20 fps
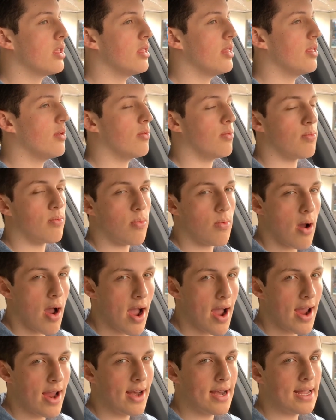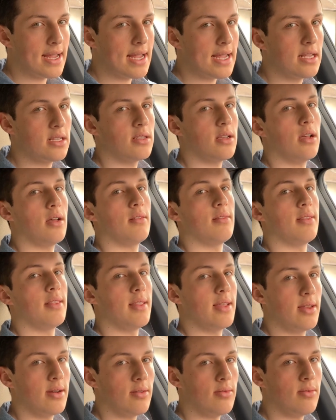The ride is a
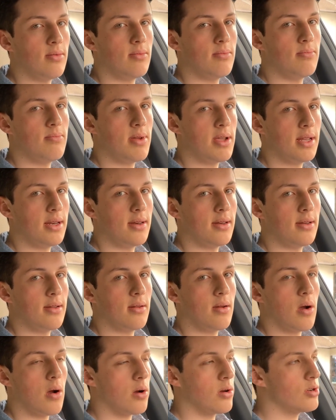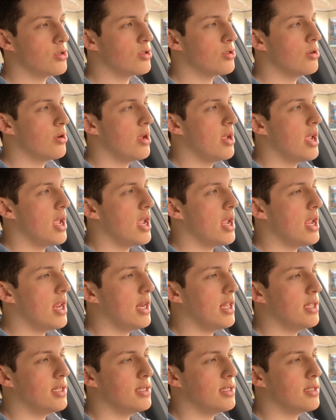little bit harsh.
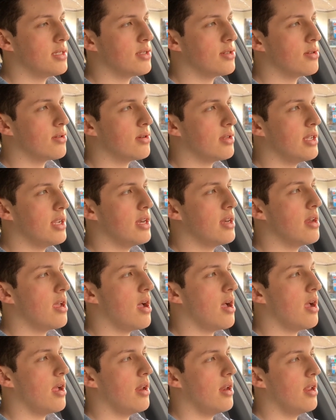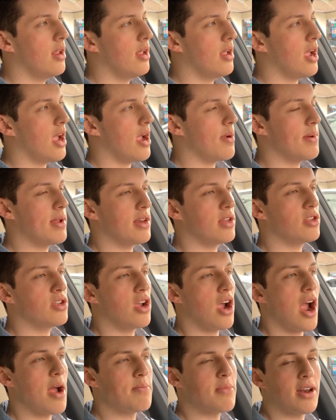It is certainly not, I mean,
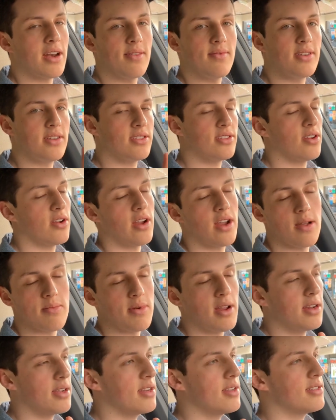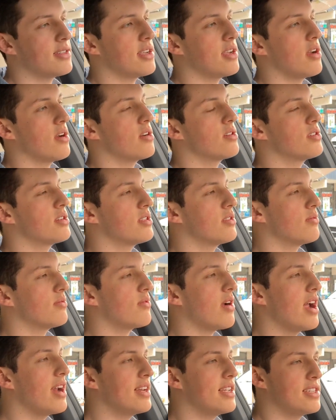I'm not going to say harsh. The
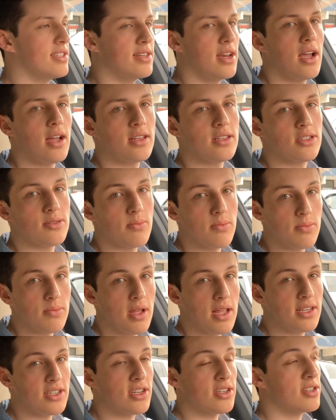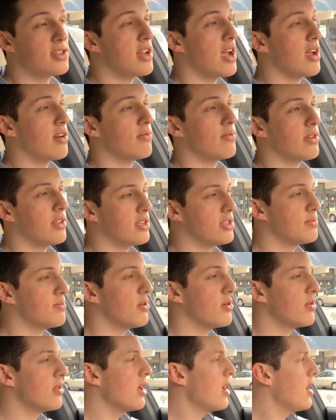ride is not, it's just not really smooth.